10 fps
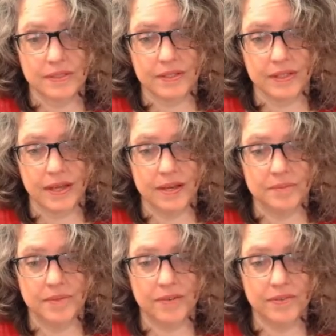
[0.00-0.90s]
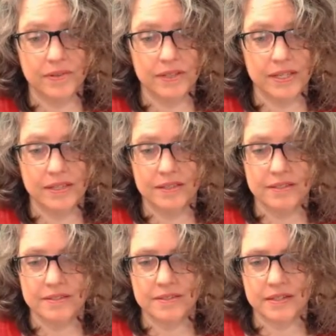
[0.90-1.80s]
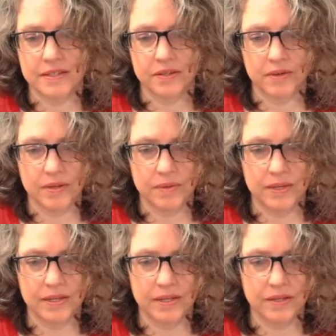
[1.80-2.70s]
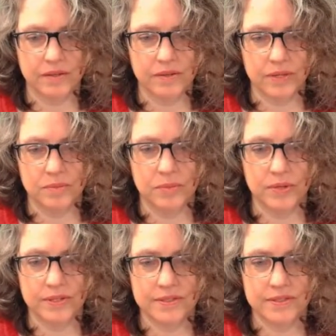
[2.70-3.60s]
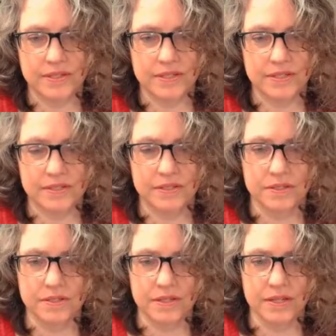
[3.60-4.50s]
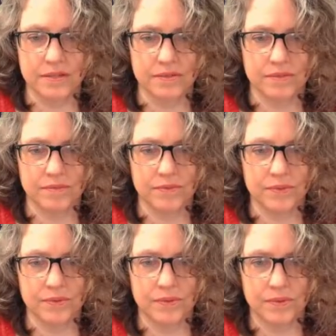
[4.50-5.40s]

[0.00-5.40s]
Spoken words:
yeah, I'm definitely, this is like a great way to get green points in addition to getting some food.